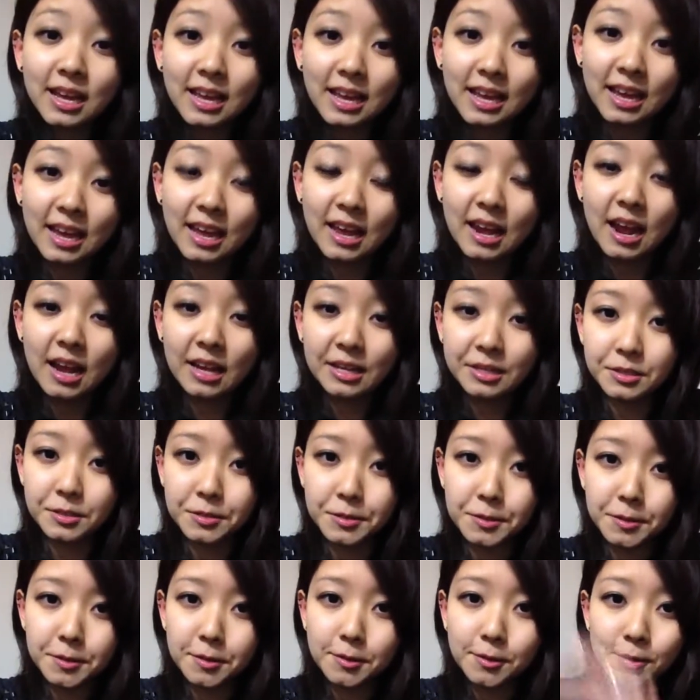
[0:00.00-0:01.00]
and I
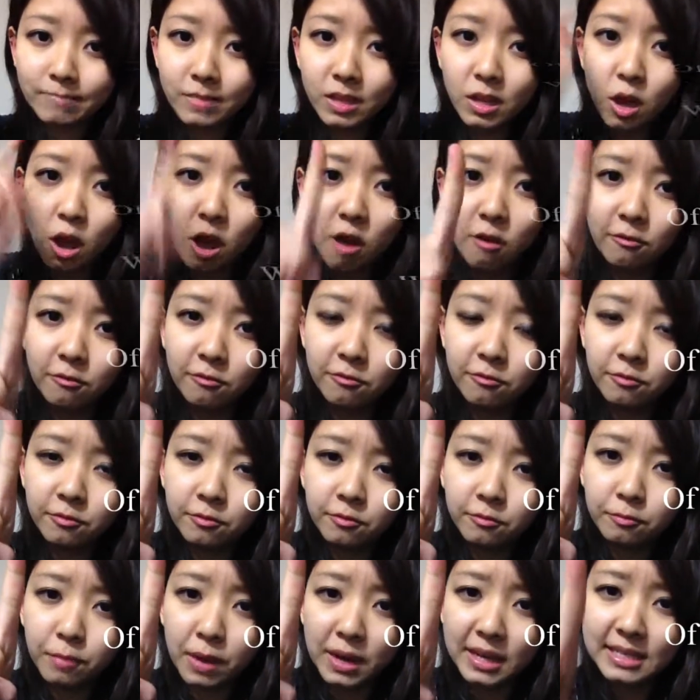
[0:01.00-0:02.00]
saw Of
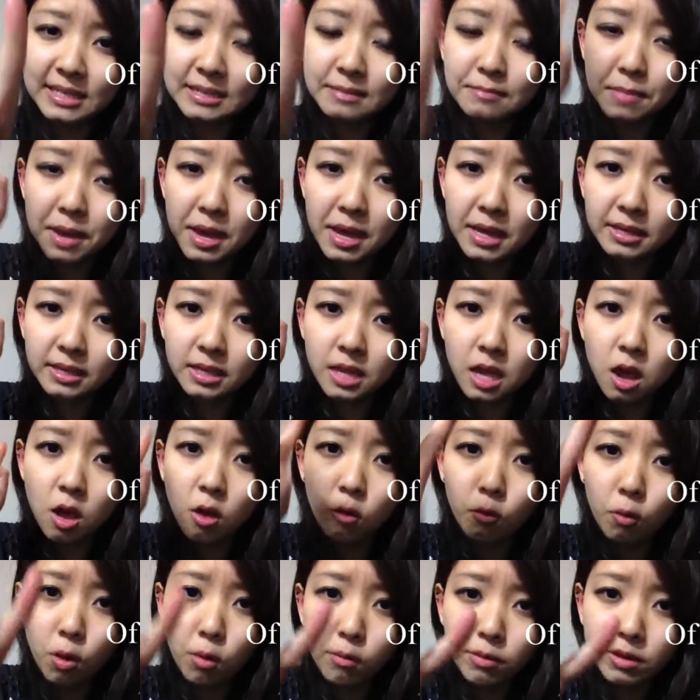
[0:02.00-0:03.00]
Mice and Men,
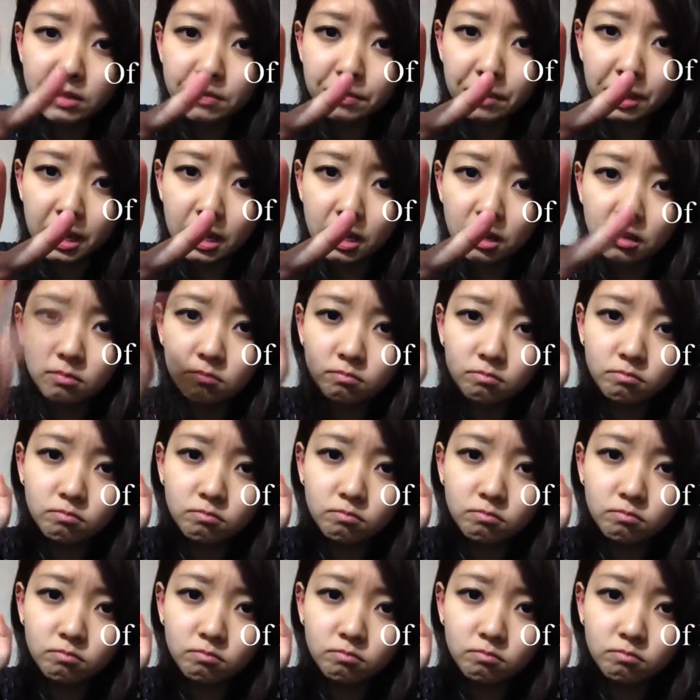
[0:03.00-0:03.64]
Woe Is Me,